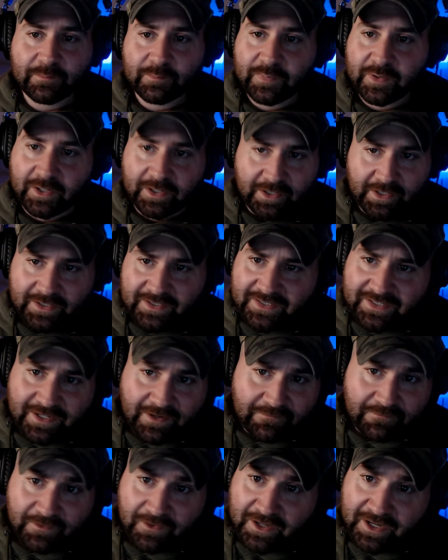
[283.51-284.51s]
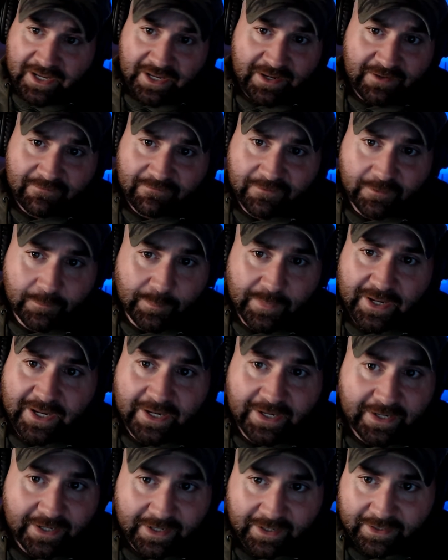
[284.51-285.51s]
but it's definitely, for
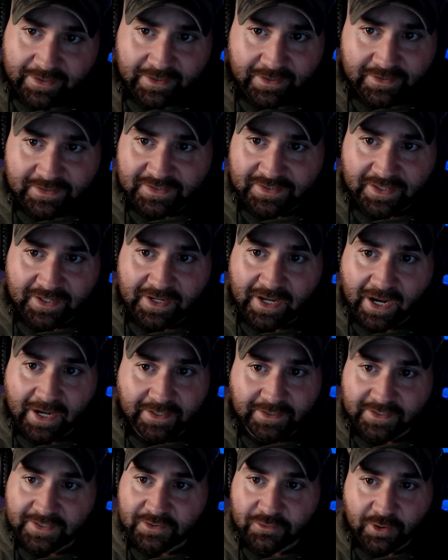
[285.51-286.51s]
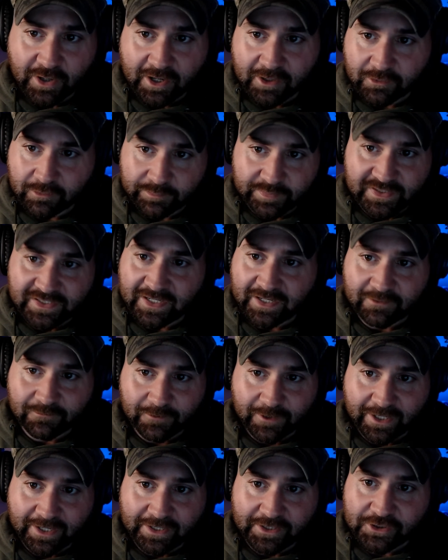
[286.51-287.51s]
me, it's the 90 to 100%
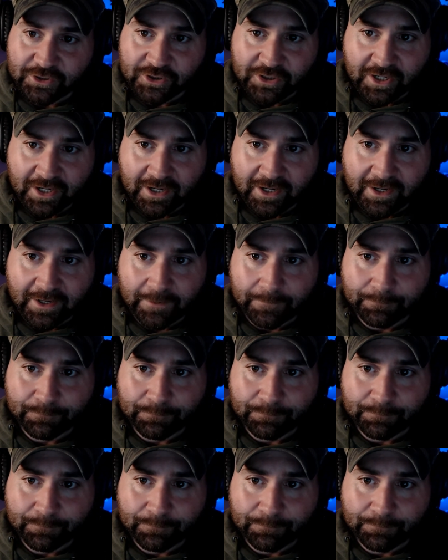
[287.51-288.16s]
range. I